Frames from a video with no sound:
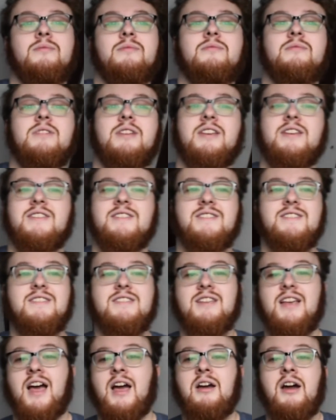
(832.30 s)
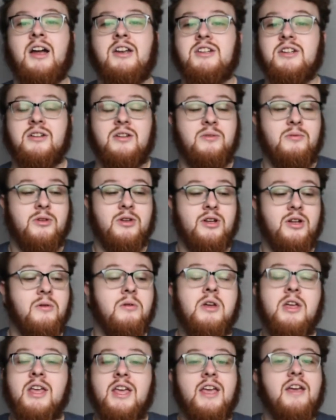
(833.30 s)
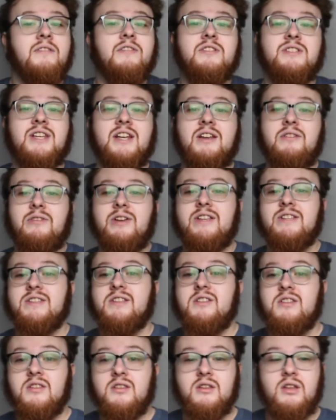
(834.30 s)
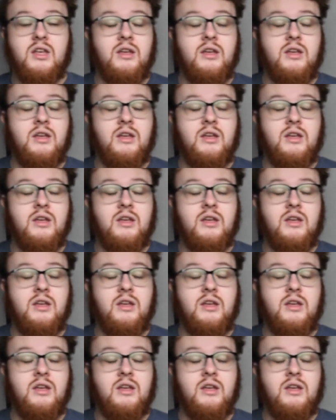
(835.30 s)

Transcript: Because I generally want to know. If there's any reason,